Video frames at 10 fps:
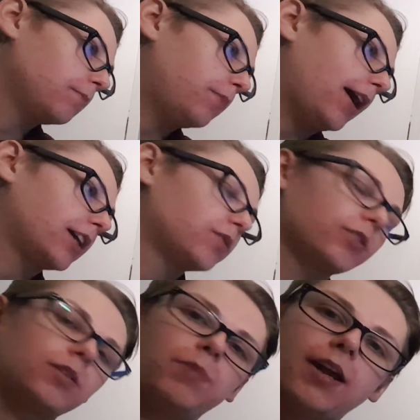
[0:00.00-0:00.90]
backs will
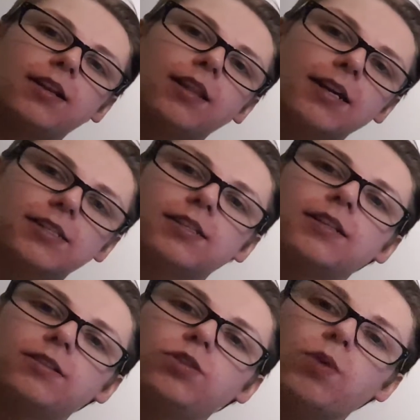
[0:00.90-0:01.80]
spend less
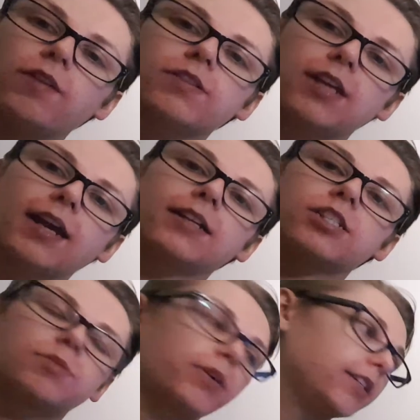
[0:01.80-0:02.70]
than 12
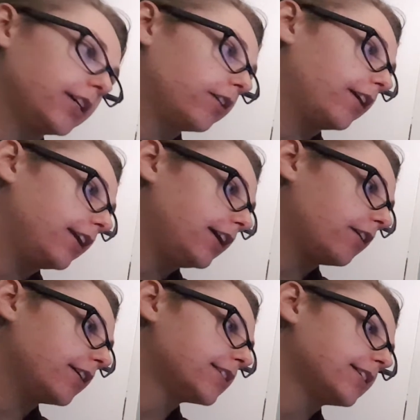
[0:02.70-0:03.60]
seconds sprinting, or in
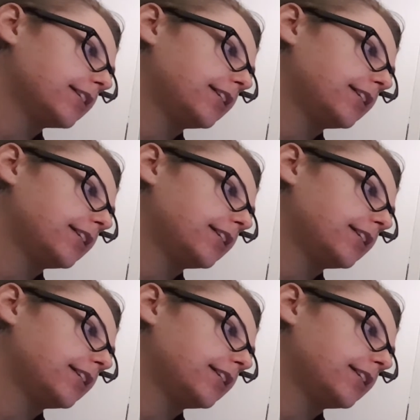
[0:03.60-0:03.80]
here it says